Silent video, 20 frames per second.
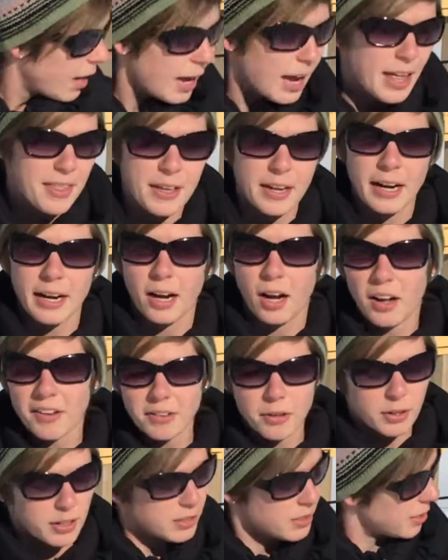And then I
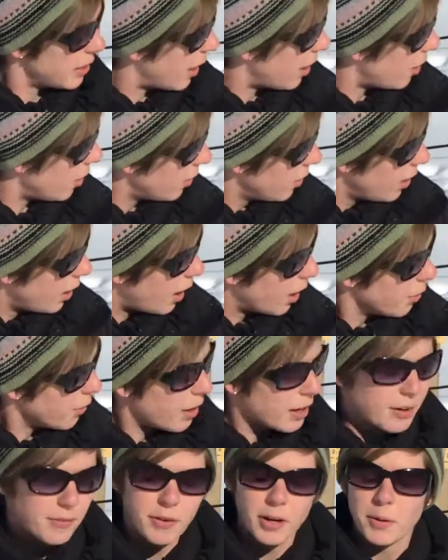also can tell a
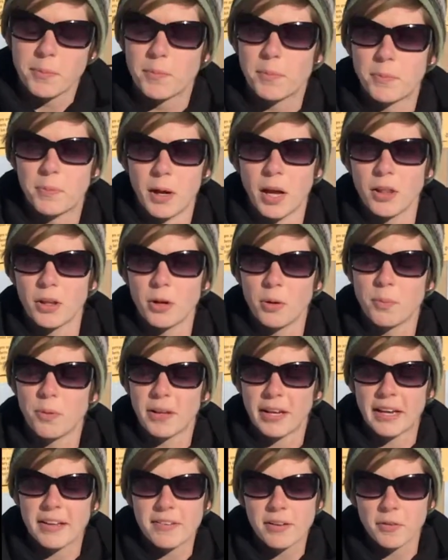lot of our little
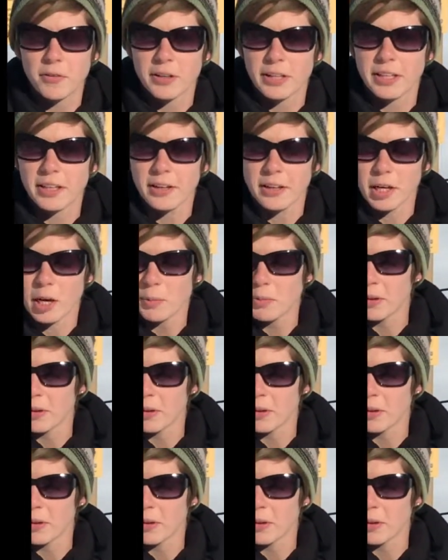plants over here in our